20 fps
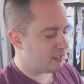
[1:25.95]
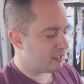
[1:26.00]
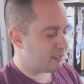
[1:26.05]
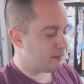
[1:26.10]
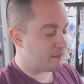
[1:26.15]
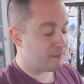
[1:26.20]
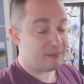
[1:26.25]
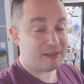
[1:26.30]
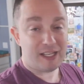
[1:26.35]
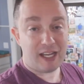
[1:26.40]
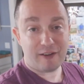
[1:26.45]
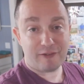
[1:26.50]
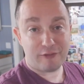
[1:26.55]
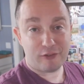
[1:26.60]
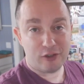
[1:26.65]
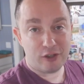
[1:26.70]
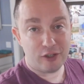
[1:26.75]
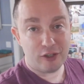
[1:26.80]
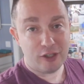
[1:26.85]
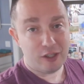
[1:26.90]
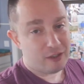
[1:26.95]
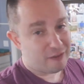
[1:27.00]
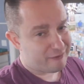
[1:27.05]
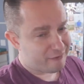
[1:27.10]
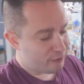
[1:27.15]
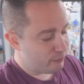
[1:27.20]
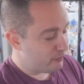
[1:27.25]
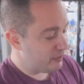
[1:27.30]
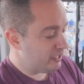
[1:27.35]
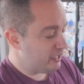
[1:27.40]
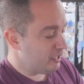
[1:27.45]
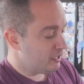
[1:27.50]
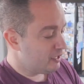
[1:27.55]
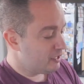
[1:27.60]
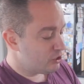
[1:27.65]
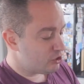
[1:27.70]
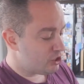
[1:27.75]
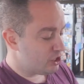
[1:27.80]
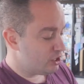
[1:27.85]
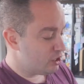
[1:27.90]
Not for her, for me.
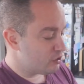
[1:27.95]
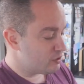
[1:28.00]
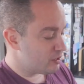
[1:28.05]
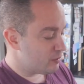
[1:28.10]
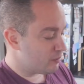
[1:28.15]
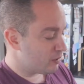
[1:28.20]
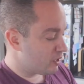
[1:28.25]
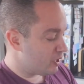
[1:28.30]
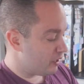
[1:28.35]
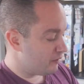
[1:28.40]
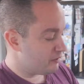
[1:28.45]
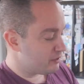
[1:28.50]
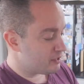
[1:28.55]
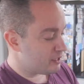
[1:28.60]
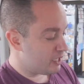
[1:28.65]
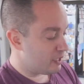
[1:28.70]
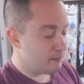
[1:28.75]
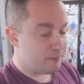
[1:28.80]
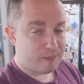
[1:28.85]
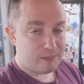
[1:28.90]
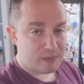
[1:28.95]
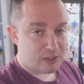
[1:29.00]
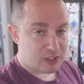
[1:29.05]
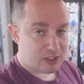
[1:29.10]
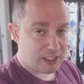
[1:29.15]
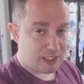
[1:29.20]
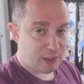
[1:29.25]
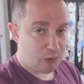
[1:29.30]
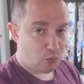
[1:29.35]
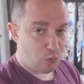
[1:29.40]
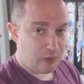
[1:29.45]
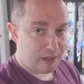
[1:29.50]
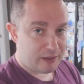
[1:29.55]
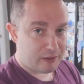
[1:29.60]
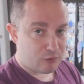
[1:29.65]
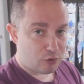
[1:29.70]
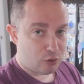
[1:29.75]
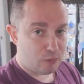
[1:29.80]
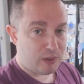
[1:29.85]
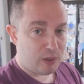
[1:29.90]
She knows I'm a coffee snob. She
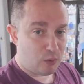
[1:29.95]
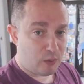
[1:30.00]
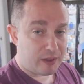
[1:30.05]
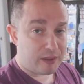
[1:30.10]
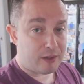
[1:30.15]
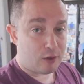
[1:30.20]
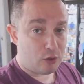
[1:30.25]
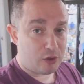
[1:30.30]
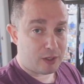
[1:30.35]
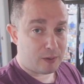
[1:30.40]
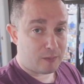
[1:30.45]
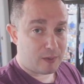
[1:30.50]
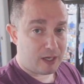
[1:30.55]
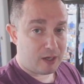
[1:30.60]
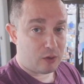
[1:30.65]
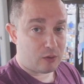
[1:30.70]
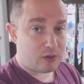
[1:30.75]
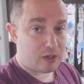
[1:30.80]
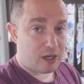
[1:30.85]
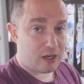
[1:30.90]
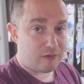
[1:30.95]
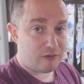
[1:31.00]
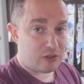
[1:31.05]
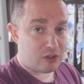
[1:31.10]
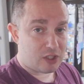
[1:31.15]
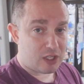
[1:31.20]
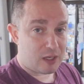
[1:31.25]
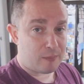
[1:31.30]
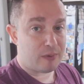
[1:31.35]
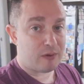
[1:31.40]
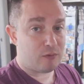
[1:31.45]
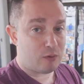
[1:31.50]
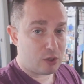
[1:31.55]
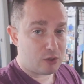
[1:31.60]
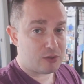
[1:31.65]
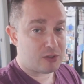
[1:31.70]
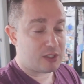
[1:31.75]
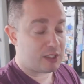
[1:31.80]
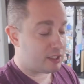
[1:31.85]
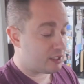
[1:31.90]
went through me with owning my own coffee shop and
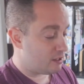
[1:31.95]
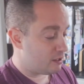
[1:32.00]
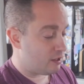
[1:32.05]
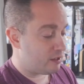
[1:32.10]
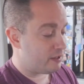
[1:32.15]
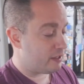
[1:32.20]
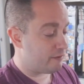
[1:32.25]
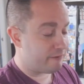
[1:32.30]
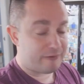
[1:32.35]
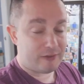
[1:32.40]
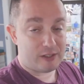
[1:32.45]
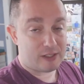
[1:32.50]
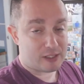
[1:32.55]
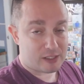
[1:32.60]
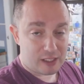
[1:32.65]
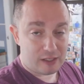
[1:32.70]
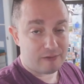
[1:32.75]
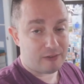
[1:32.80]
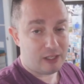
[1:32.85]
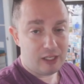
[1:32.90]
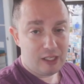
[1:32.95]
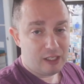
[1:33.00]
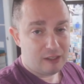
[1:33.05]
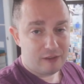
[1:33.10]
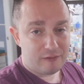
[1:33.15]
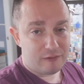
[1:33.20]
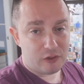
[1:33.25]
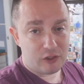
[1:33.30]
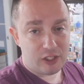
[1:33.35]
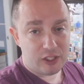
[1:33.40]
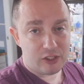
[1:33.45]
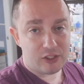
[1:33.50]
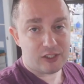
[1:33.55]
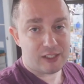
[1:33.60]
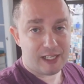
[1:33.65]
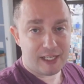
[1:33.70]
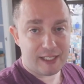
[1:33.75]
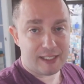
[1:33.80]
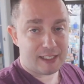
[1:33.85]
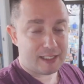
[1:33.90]
roasting and all that fun stuff for
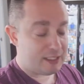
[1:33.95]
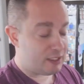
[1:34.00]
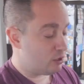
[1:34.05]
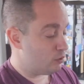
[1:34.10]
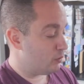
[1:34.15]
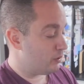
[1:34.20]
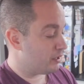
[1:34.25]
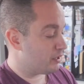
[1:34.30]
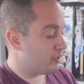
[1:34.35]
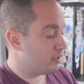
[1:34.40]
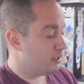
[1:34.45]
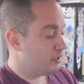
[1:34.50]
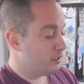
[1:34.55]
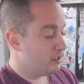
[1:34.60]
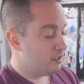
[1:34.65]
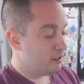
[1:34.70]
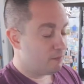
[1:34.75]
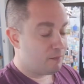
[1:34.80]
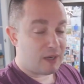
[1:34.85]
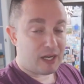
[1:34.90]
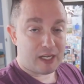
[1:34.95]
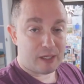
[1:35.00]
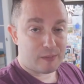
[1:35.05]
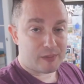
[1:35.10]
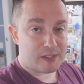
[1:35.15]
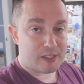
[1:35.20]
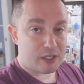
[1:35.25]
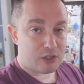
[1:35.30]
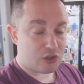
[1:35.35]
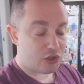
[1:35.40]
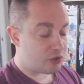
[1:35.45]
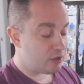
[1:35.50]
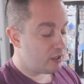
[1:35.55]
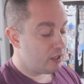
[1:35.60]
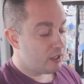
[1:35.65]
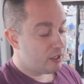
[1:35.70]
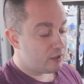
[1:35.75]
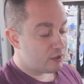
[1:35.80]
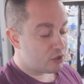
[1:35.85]
years and had to deal with my obsession.